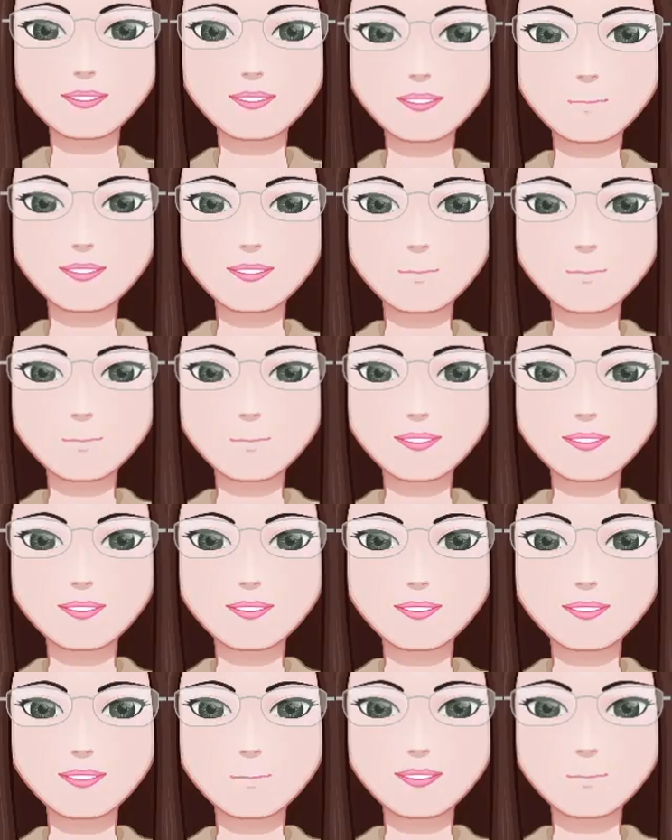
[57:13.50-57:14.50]
know, it depends
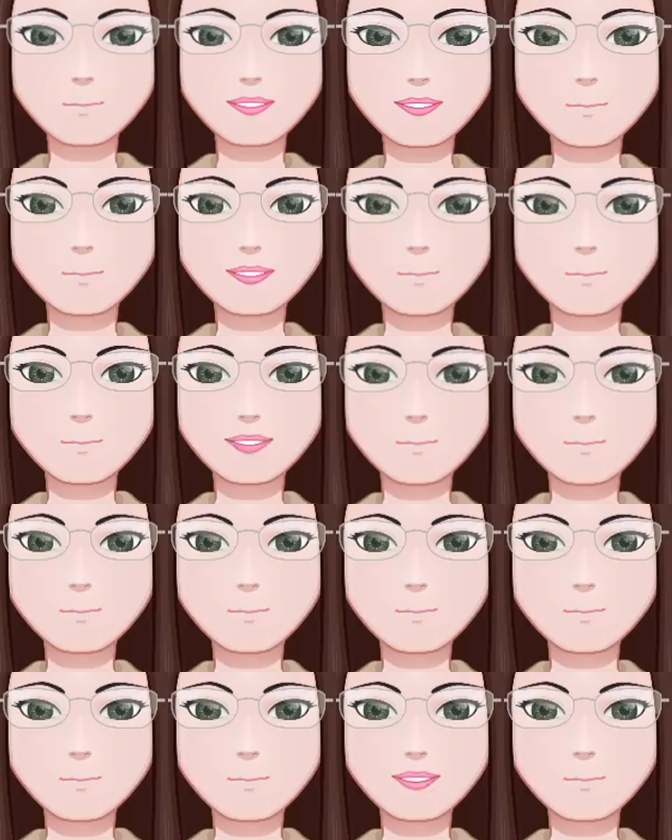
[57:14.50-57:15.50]
on how bad it
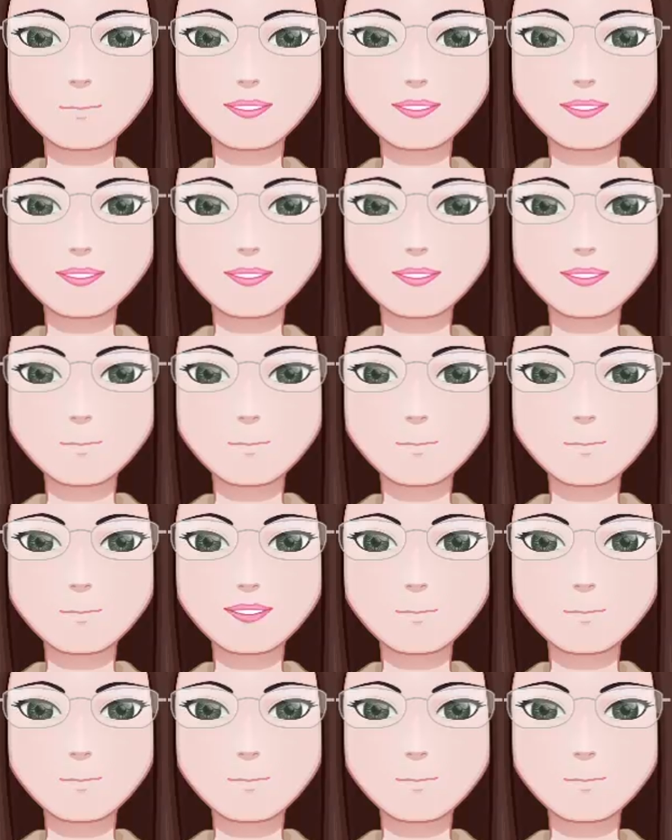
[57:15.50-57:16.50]
is, but I am
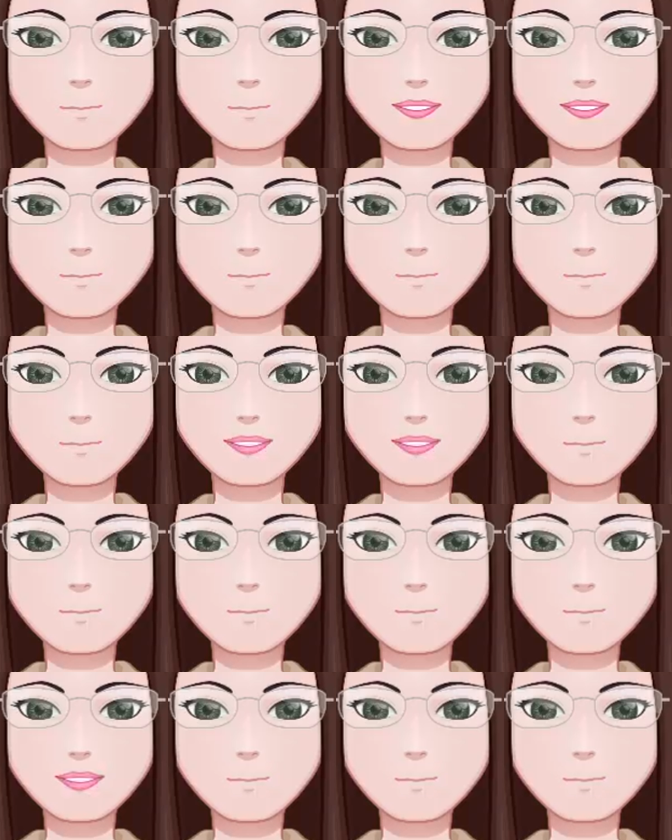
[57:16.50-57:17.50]
feeling fairly pleased
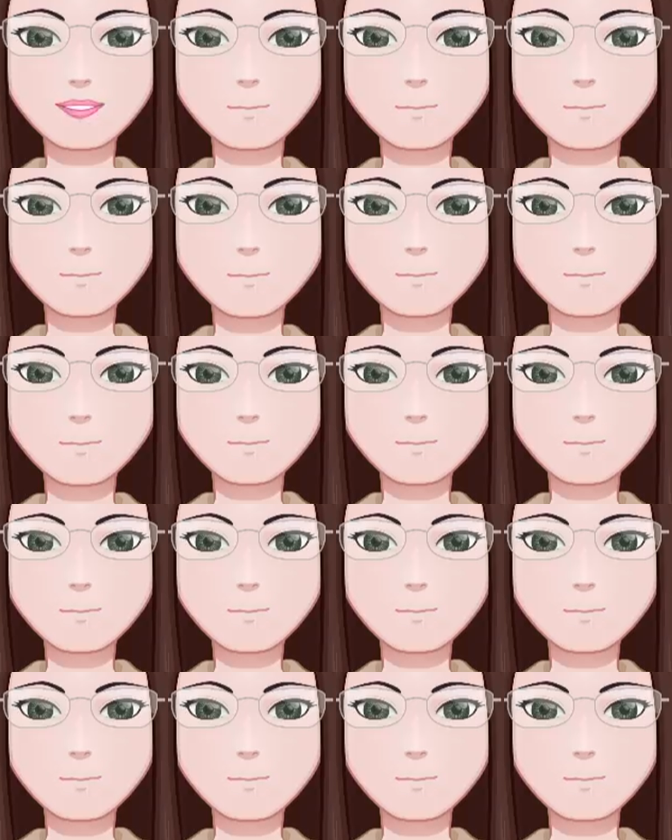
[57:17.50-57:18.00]
with myself.